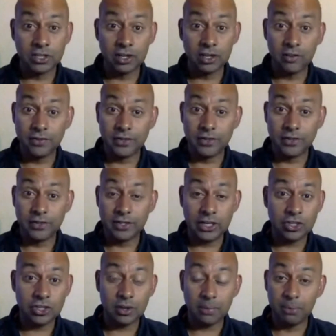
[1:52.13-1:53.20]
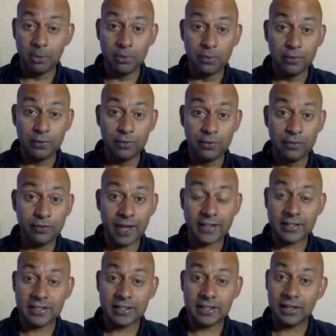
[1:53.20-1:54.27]
Two serves each. It moves
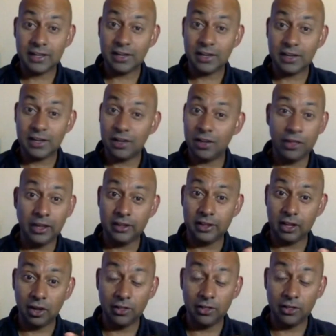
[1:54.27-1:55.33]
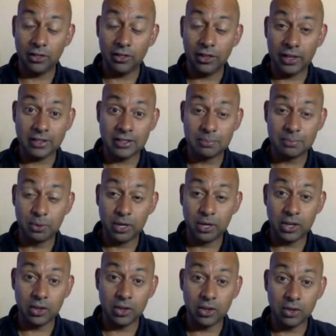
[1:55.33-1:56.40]
fast. I think it's
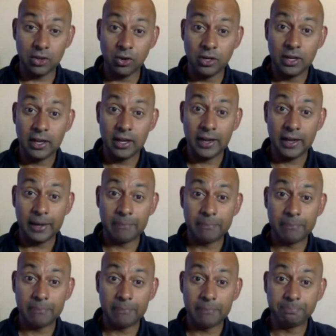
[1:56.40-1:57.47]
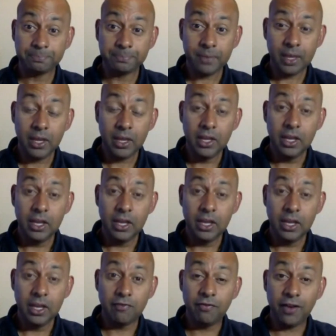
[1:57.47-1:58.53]
pretty good. You
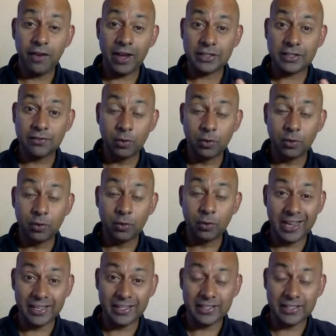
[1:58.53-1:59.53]
know, fast 4